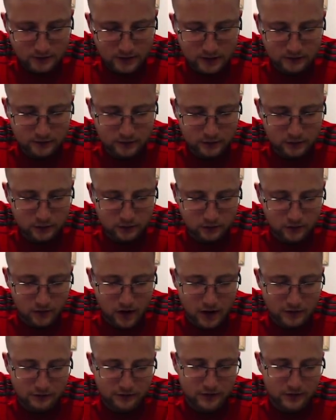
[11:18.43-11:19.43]
Nice little
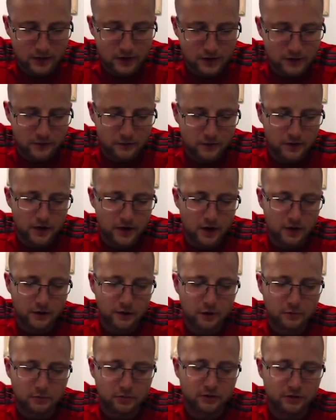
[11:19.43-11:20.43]
cross in there to
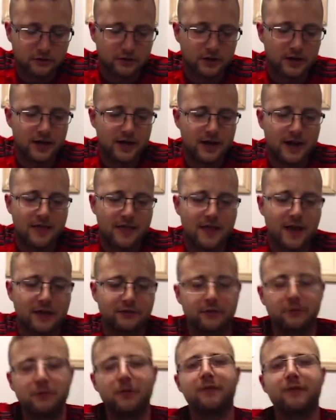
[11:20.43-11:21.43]
Ronaldo, puts it in, and
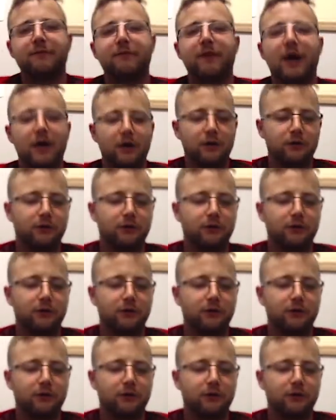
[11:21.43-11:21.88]
that's gonna be the final